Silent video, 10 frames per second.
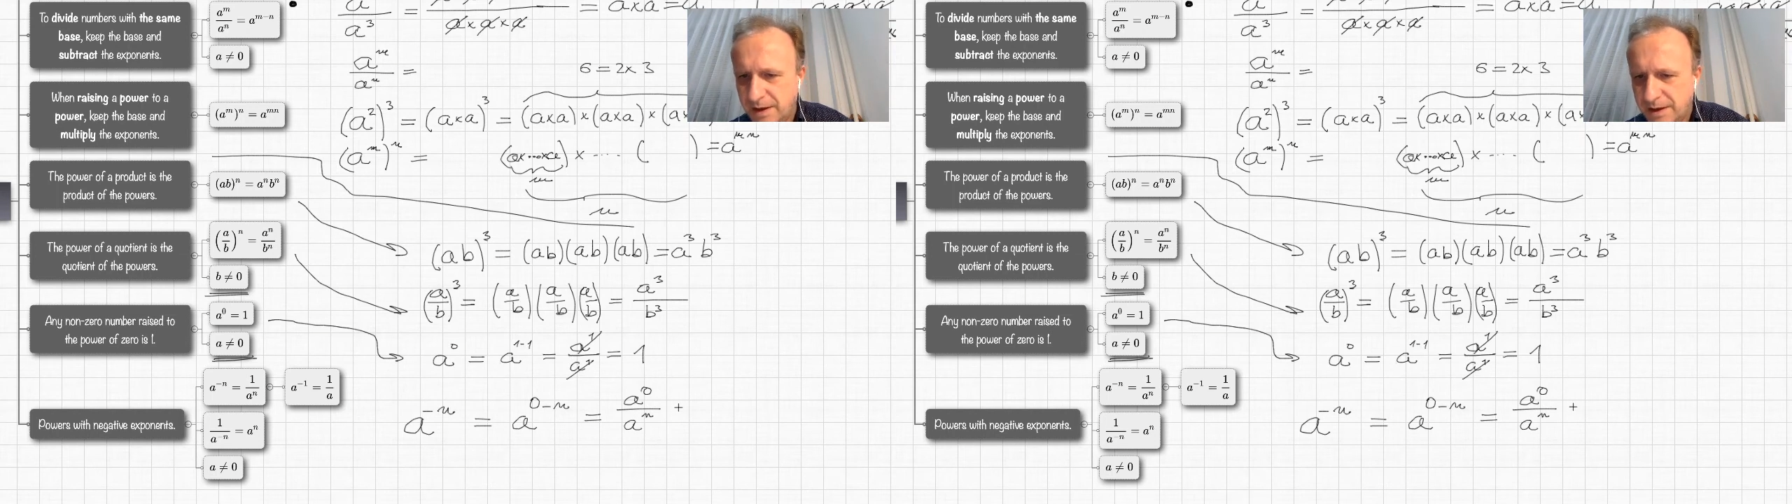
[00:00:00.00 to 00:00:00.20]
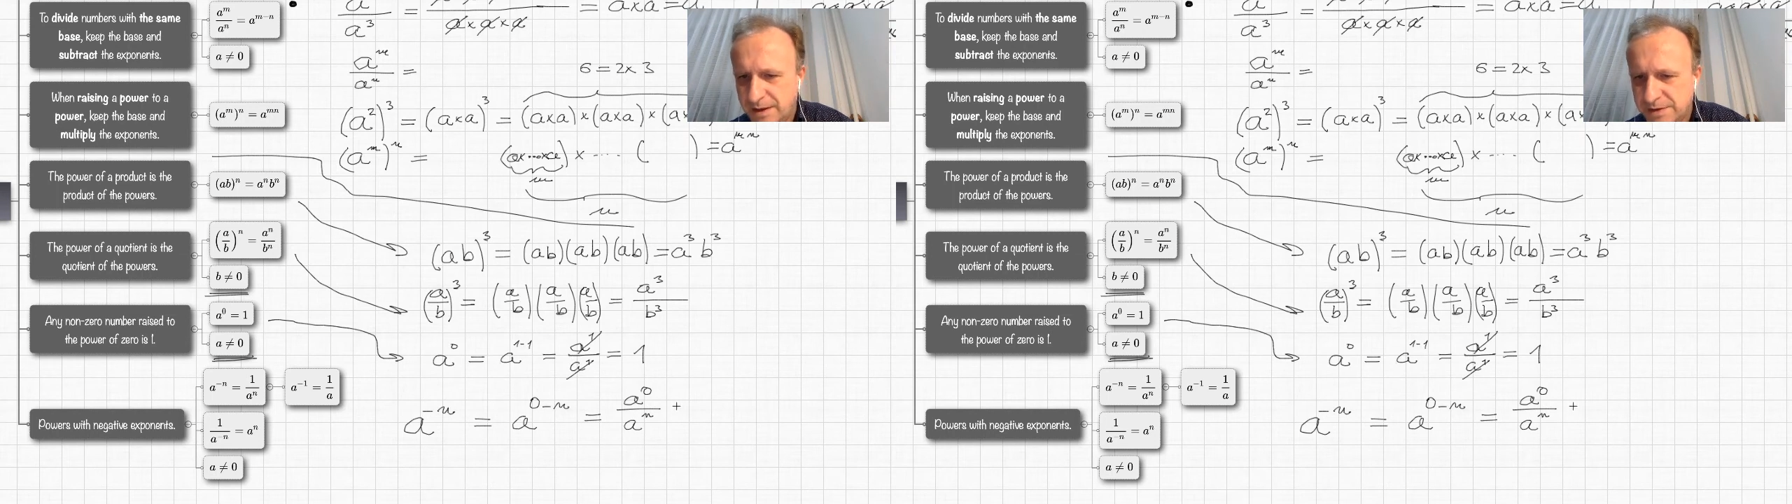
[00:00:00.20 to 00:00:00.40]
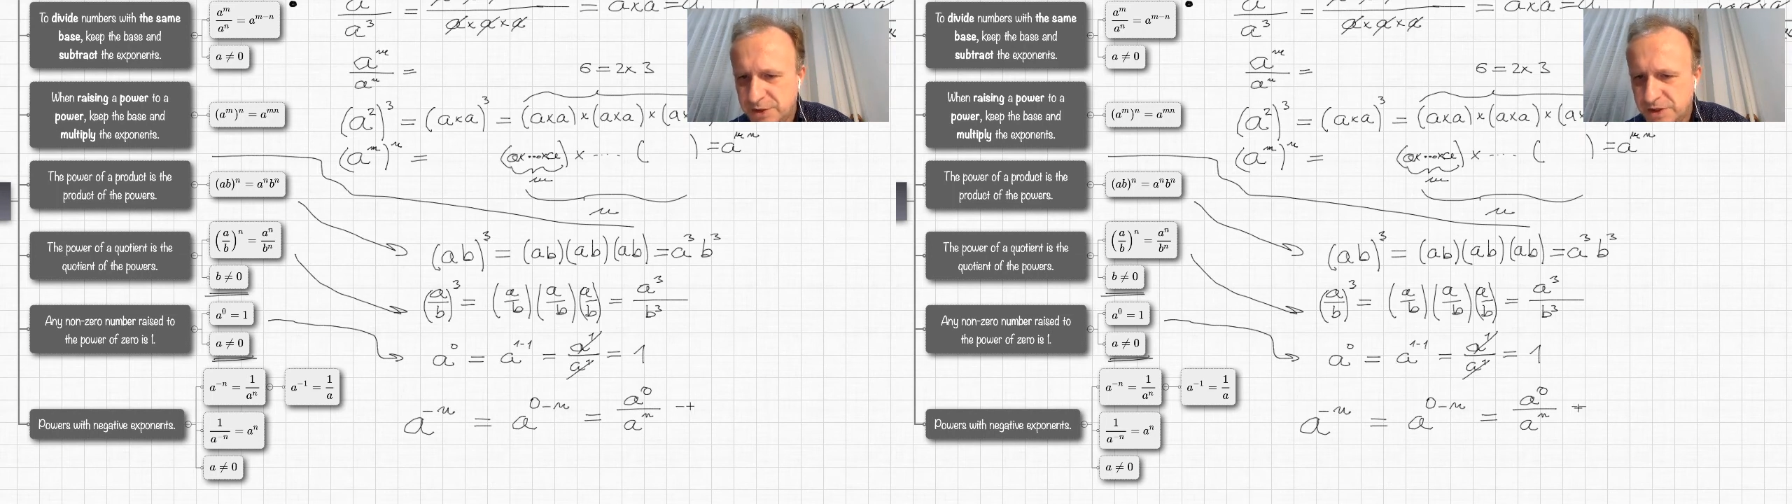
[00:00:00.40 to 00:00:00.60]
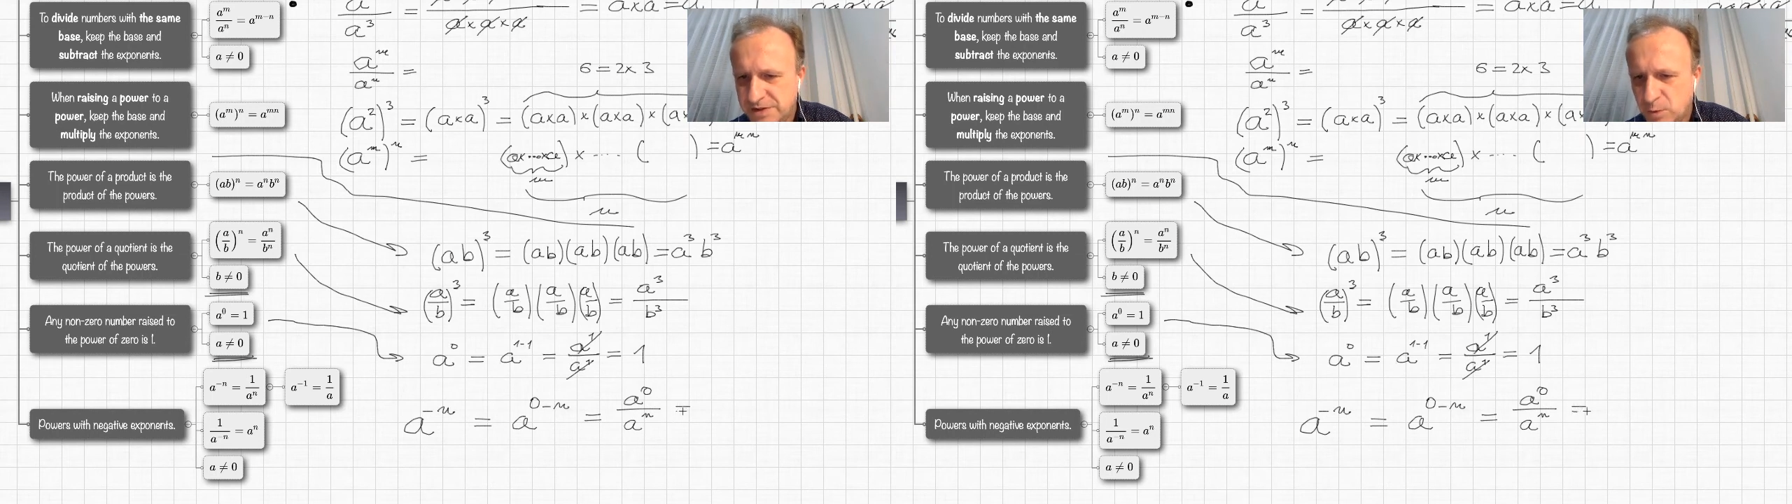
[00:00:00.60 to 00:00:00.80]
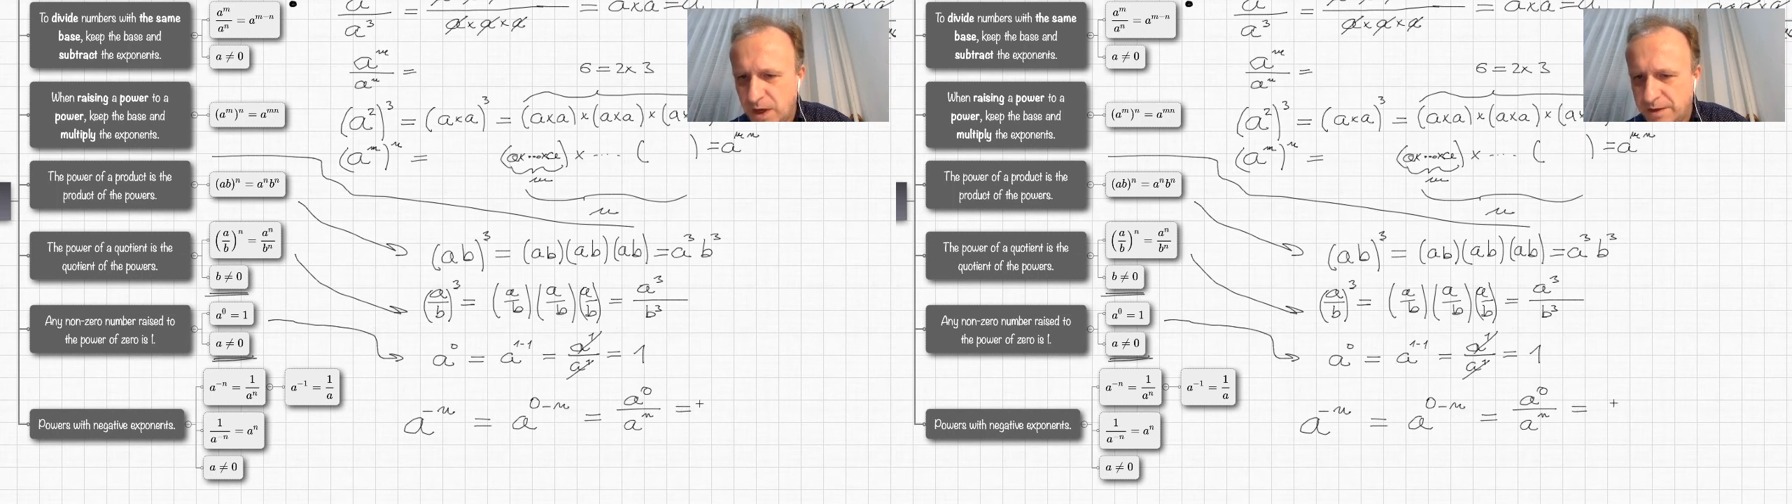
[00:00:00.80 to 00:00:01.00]
is
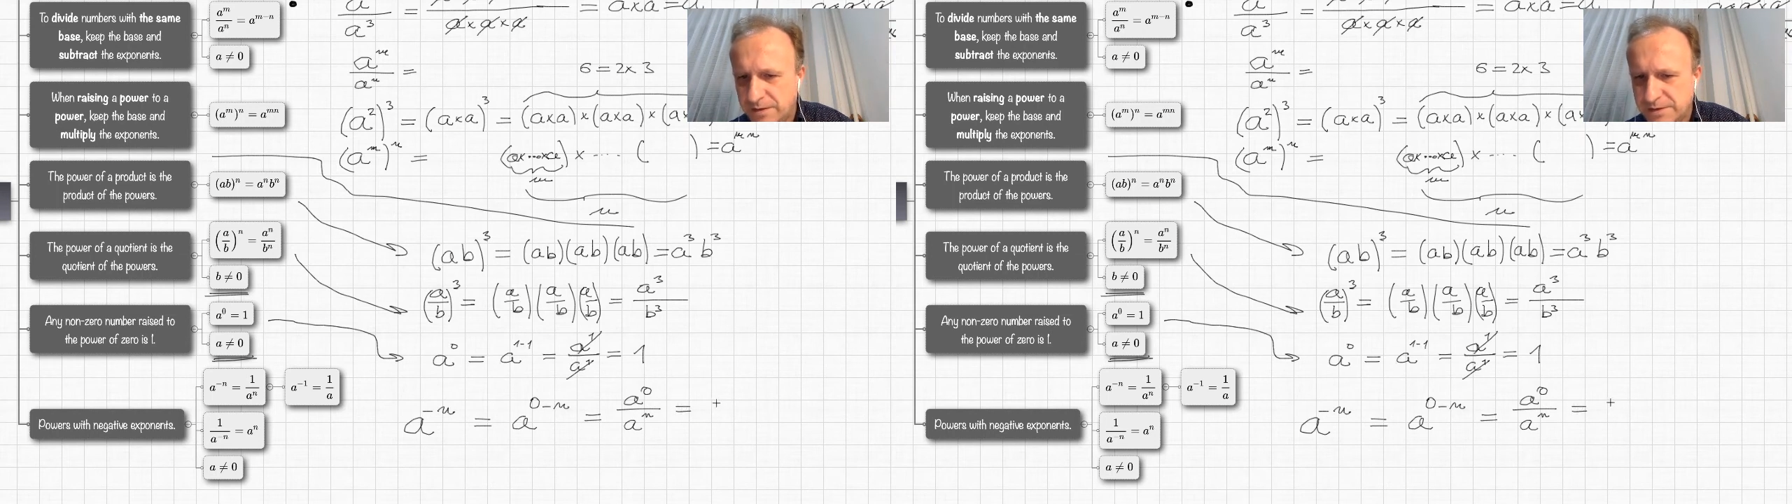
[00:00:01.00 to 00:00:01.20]
just 1.